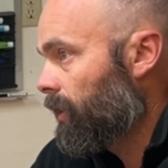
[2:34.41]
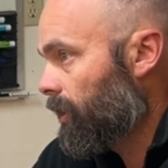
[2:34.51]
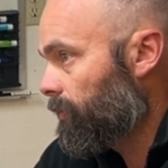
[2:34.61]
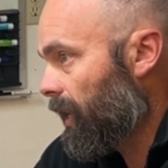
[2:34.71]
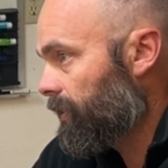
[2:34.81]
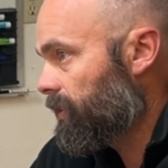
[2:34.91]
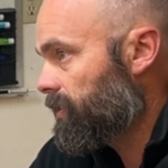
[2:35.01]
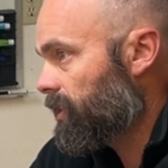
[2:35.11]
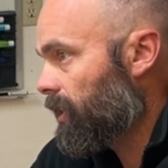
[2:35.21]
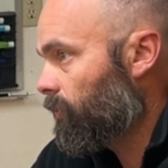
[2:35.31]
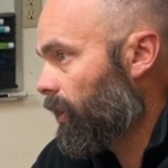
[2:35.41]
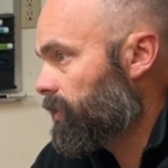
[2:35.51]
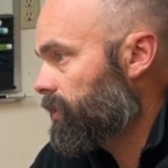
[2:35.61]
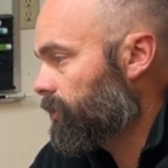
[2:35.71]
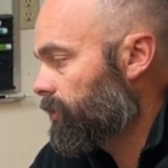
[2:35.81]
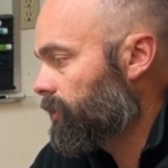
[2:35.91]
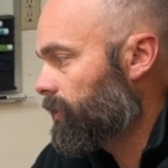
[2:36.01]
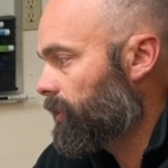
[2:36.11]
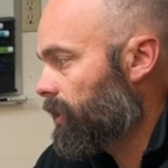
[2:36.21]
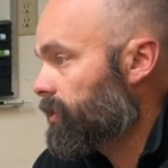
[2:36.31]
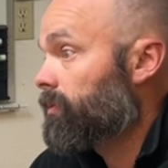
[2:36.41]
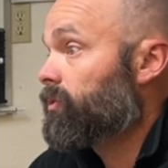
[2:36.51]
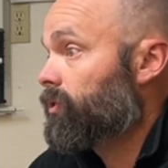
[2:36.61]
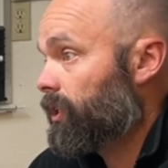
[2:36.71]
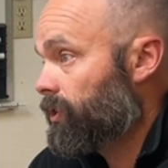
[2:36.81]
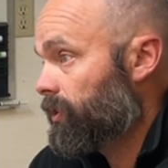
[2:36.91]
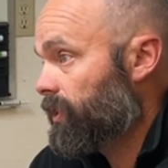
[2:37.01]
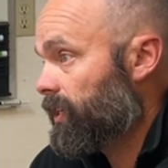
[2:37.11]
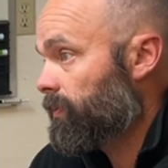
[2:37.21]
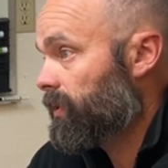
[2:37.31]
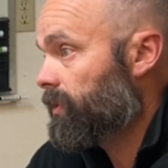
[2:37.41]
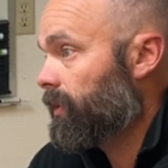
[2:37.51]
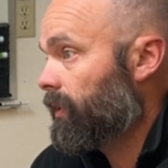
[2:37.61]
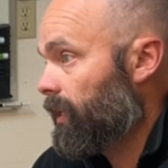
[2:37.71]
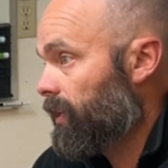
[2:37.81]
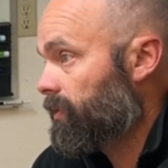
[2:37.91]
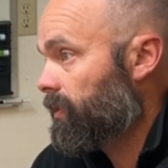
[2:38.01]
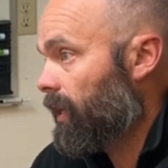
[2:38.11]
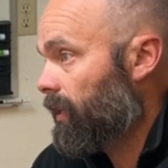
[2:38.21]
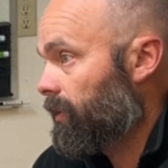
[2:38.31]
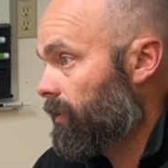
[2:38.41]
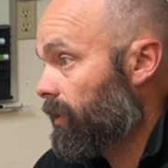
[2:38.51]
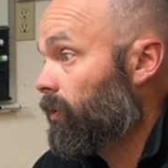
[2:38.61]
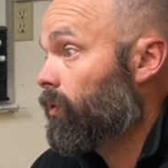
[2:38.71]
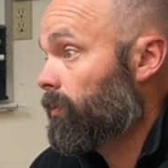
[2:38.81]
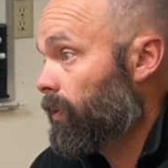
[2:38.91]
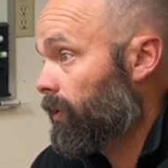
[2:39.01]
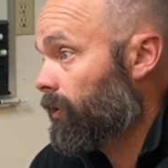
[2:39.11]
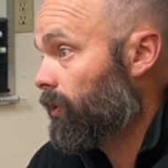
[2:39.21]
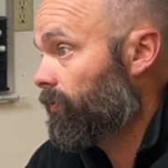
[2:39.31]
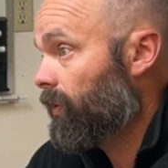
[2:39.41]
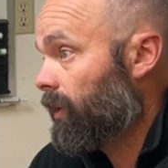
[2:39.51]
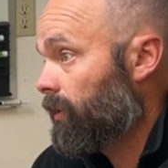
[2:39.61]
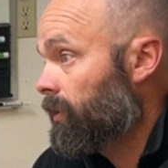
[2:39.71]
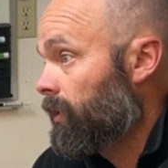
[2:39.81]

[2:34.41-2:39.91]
At this time, we are still doing some structure assessments in case the northern part of the Goat Fire